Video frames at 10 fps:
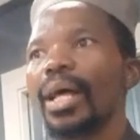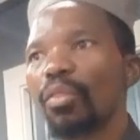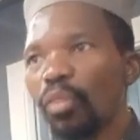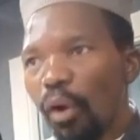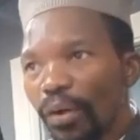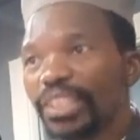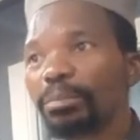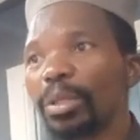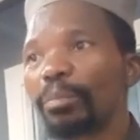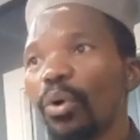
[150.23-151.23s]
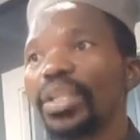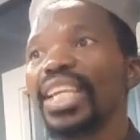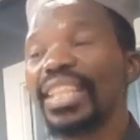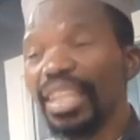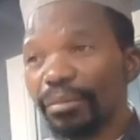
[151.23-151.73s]
those people
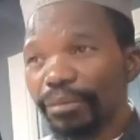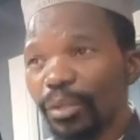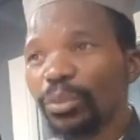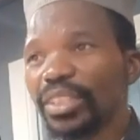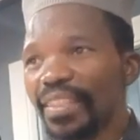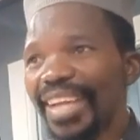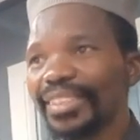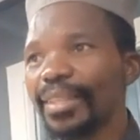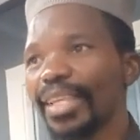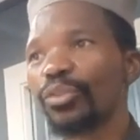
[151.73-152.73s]
in the field that they